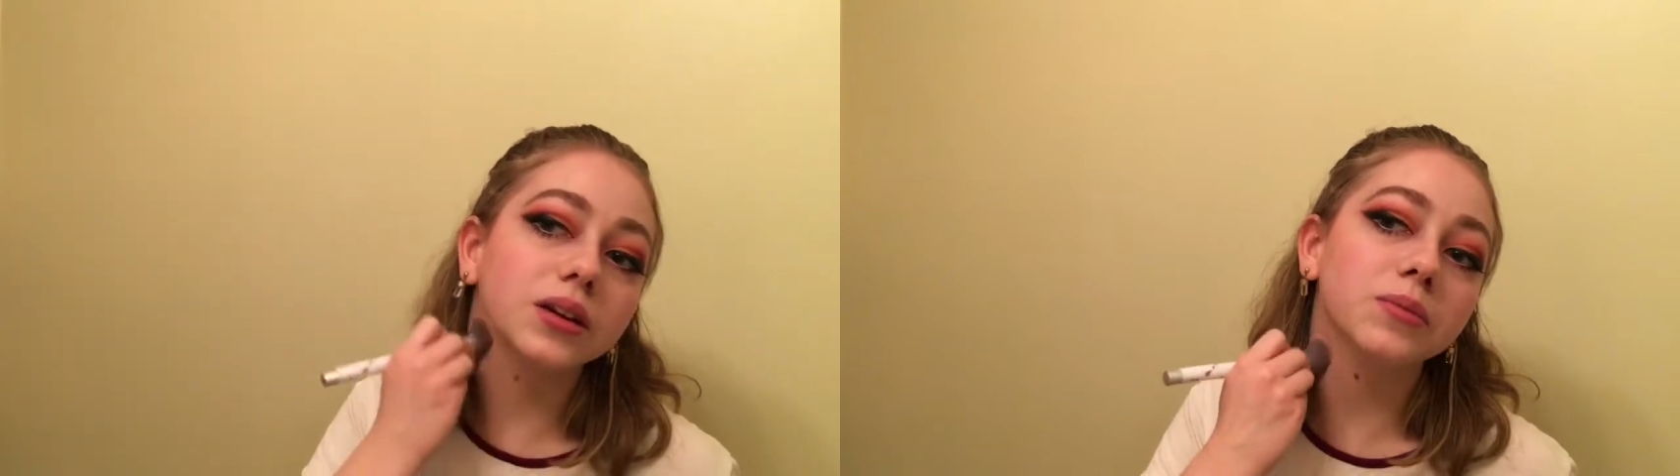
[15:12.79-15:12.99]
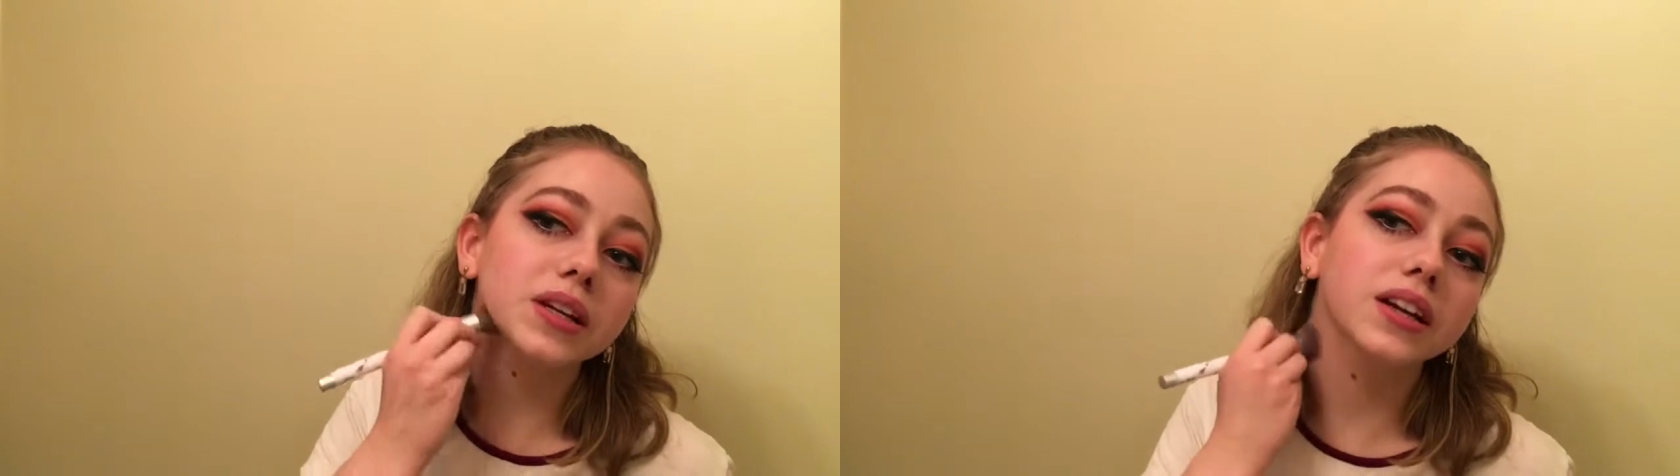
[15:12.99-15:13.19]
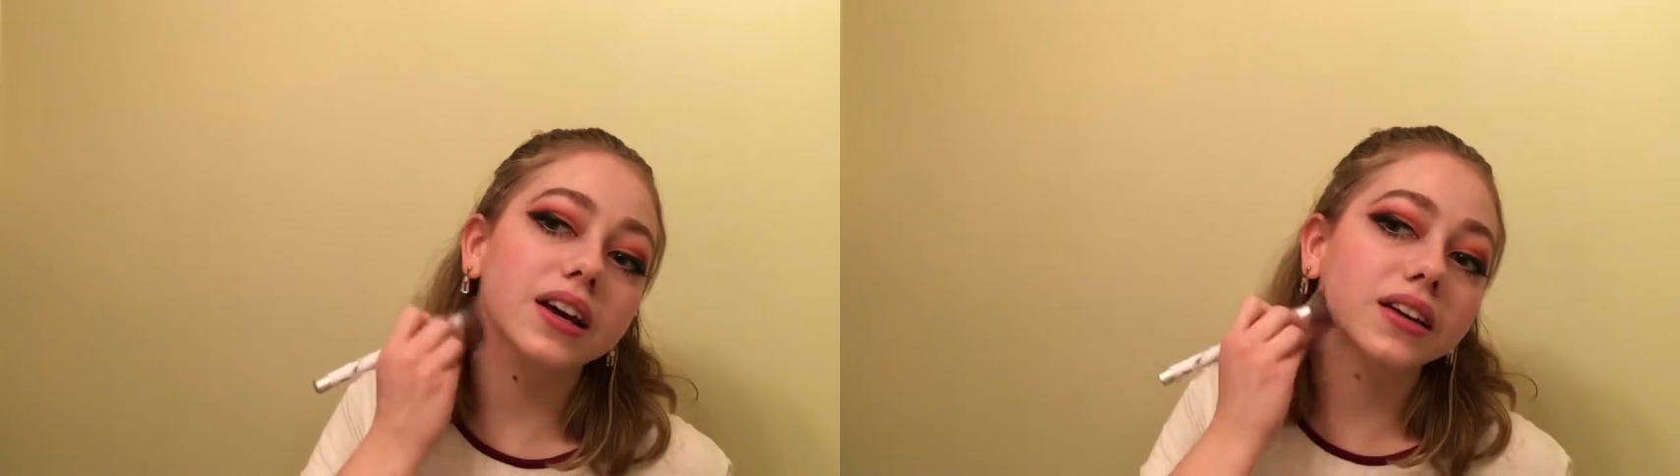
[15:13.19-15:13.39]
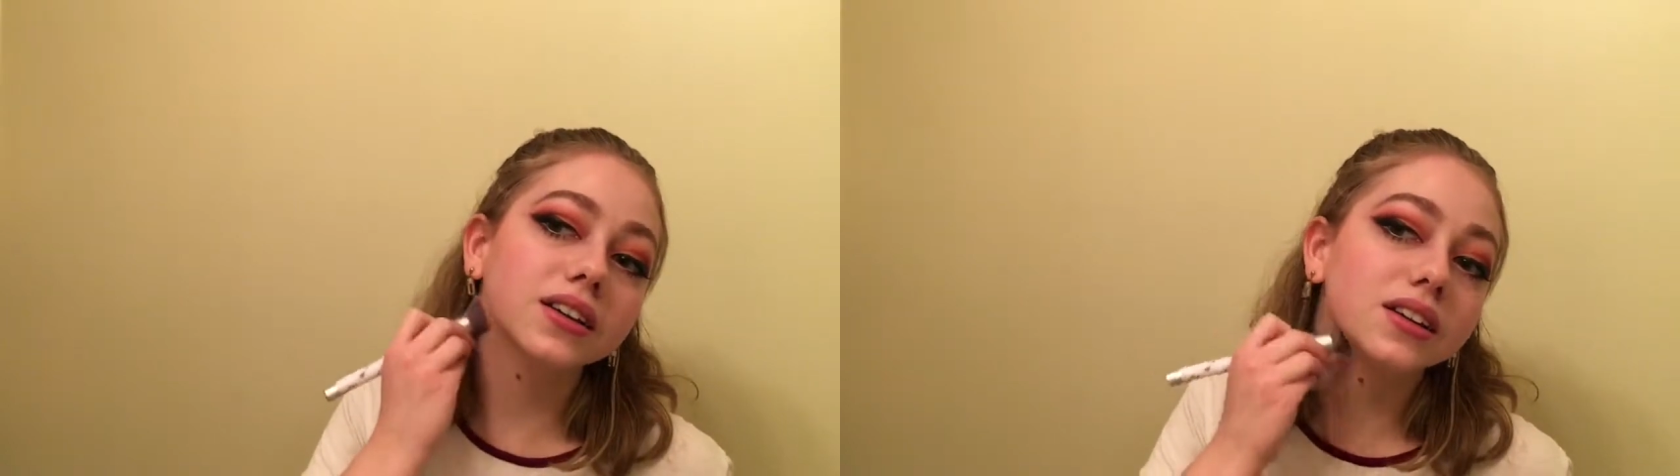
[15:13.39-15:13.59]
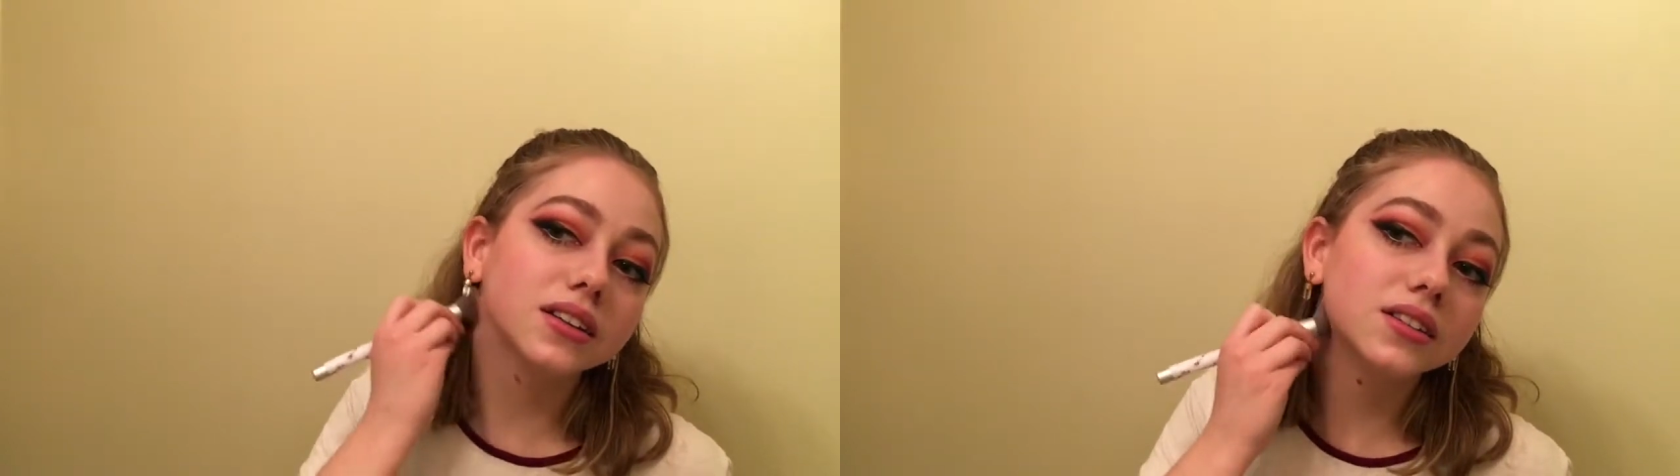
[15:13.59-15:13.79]
neck
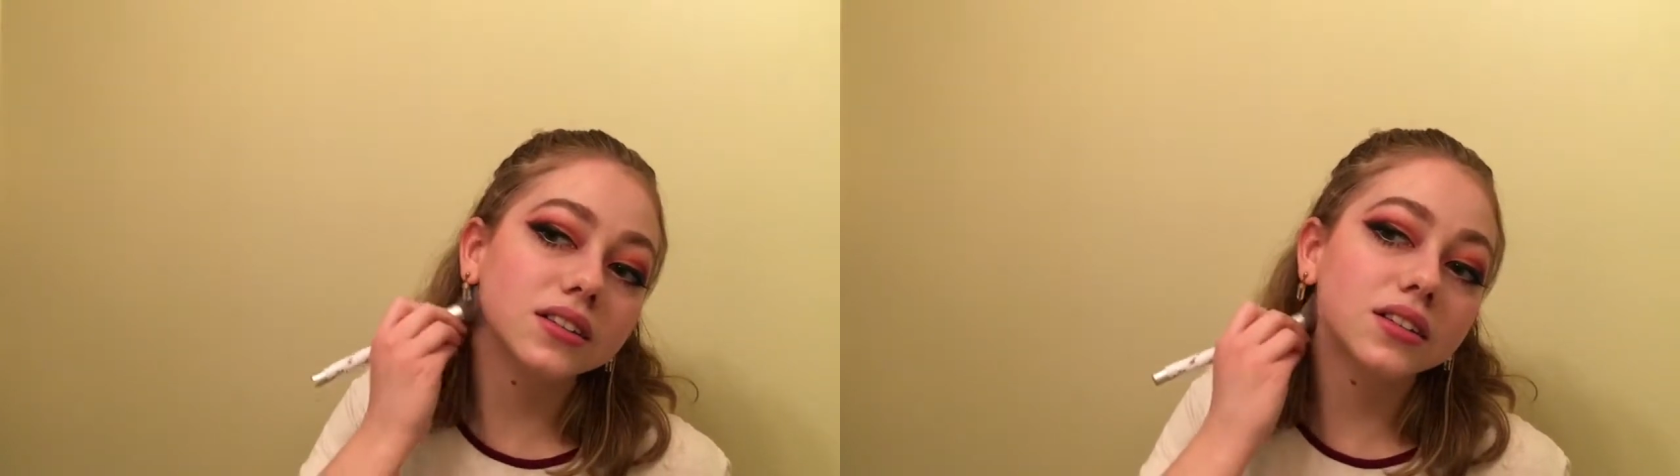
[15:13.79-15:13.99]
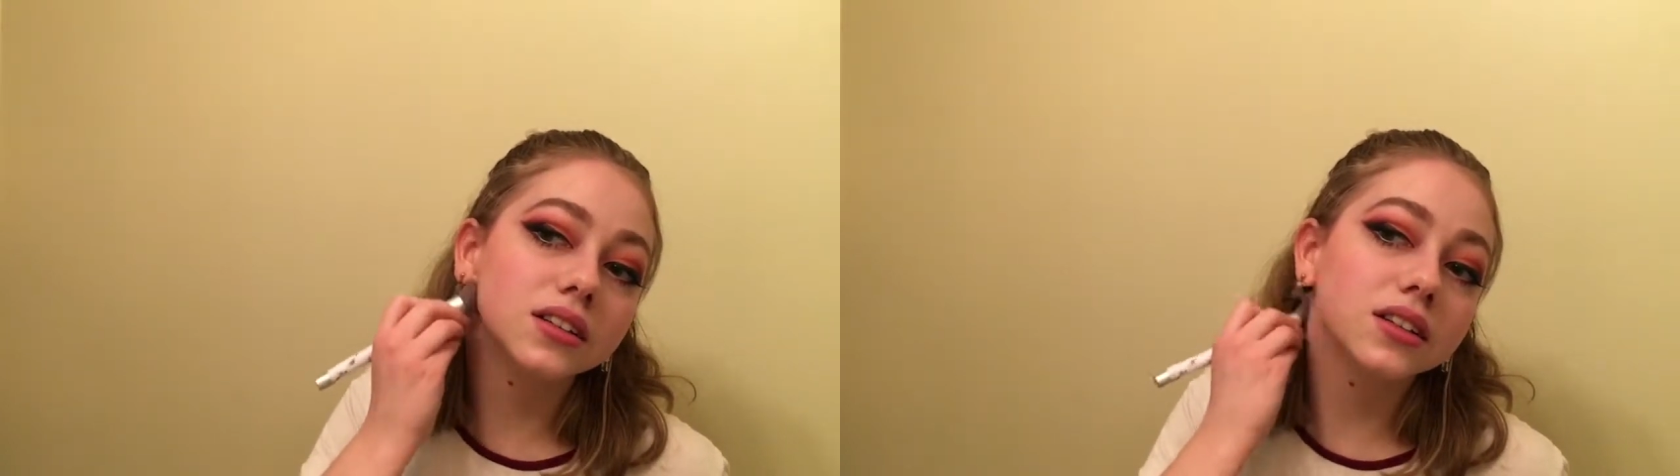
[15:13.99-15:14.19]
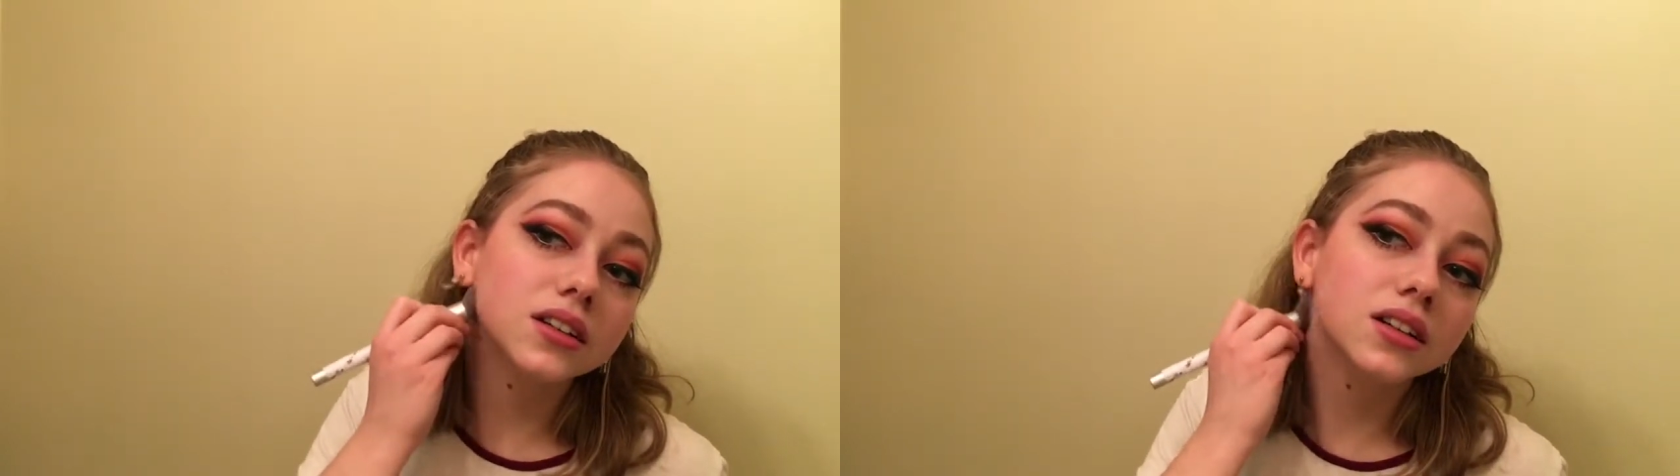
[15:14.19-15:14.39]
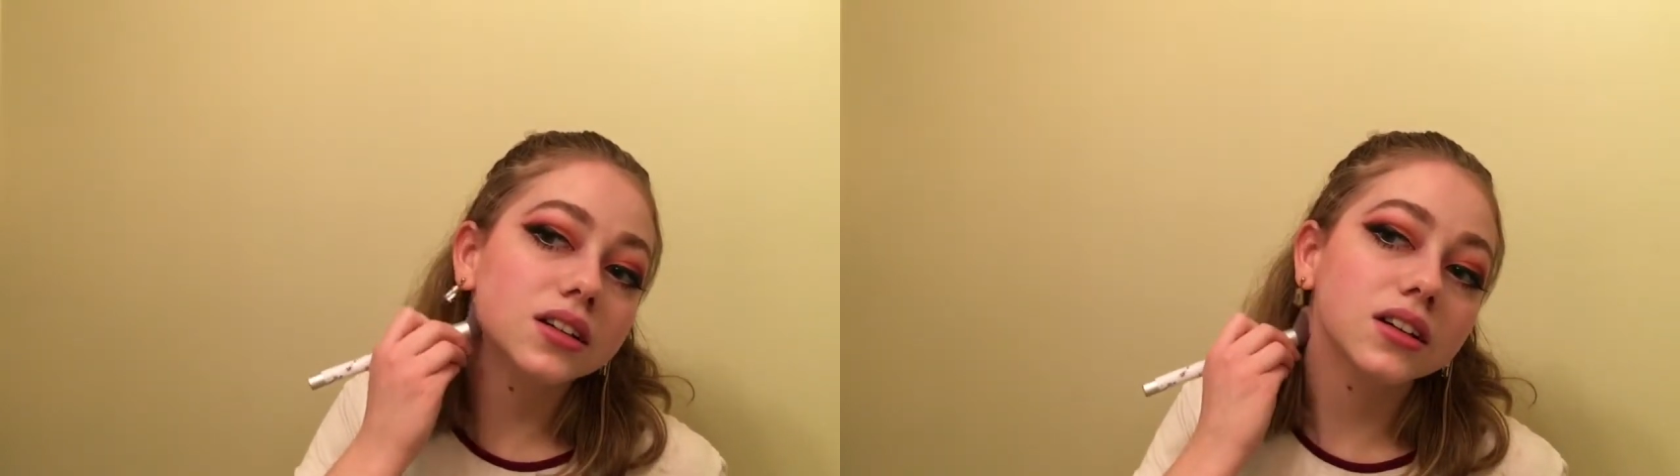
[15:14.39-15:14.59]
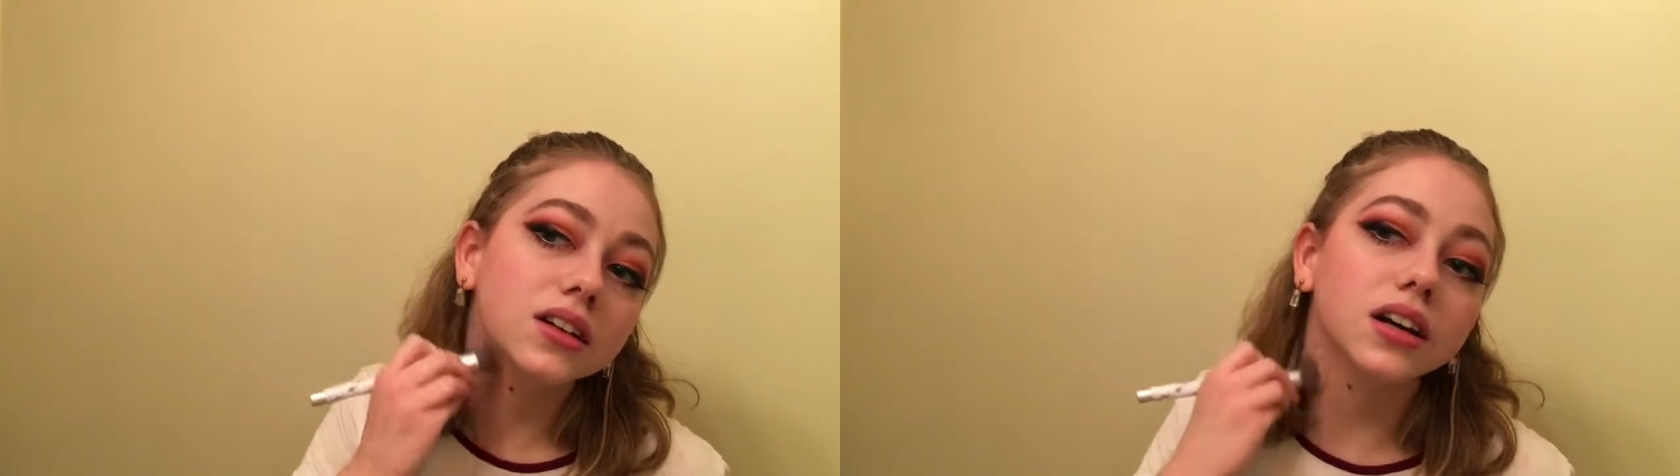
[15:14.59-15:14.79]
on